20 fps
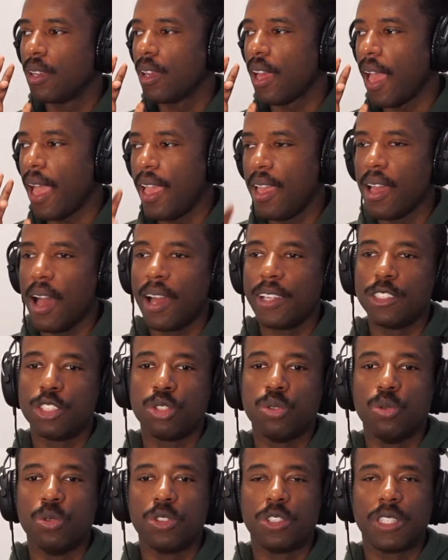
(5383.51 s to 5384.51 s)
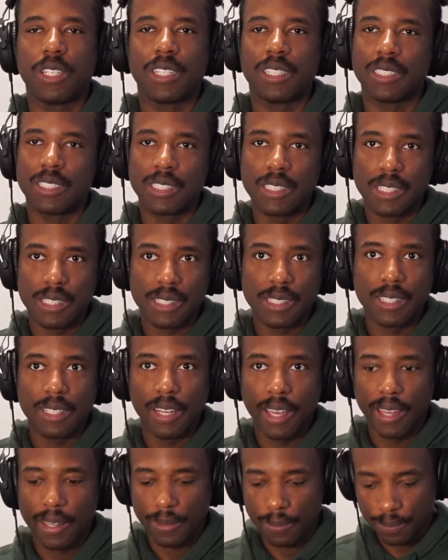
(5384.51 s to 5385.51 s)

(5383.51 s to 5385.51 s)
AI tools that exist today.